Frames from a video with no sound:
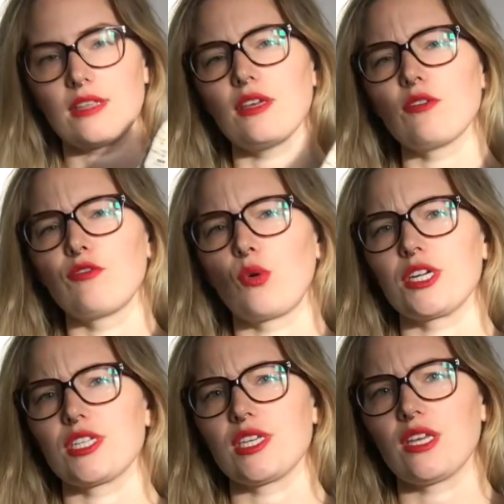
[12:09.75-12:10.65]
I think,
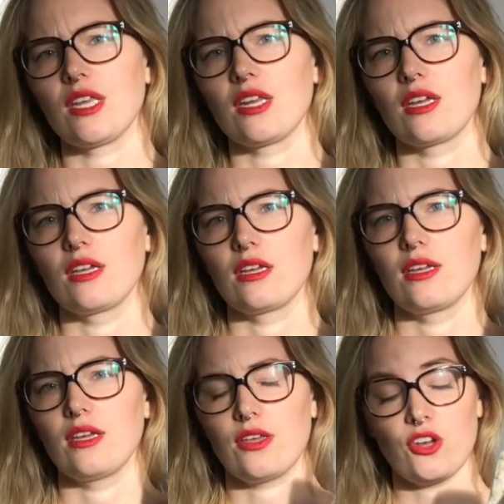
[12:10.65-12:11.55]
14
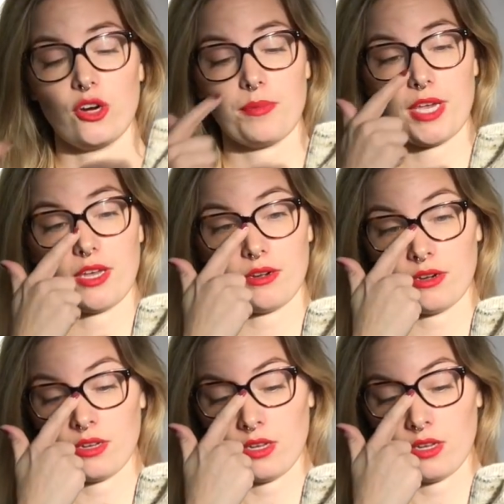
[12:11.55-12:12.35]
European.